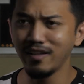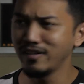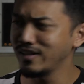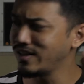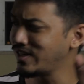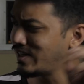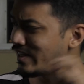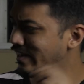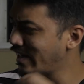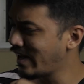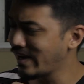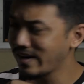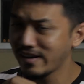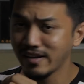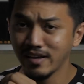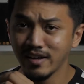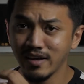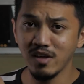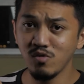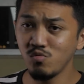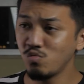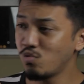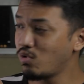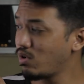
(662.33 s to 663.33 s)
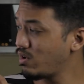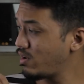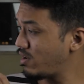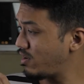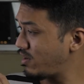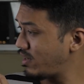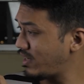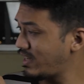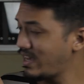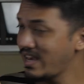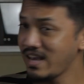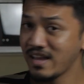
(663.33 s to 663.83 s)
LED light in
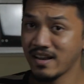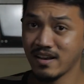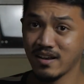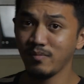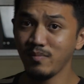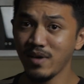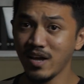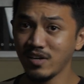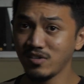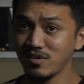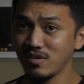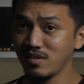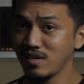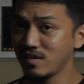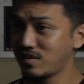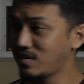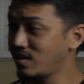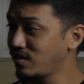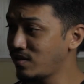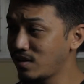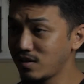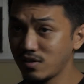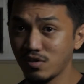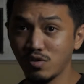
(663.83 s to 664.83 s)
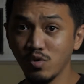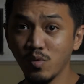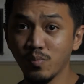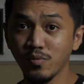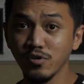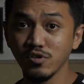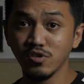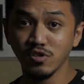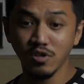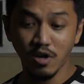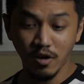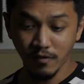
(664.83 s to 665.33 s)
one kit. Imagine this is
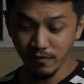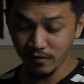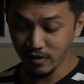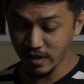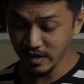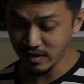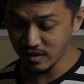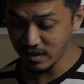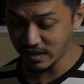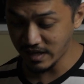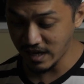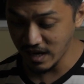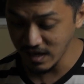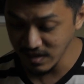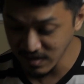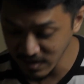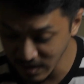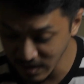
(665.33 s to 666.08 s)
super soft, like the case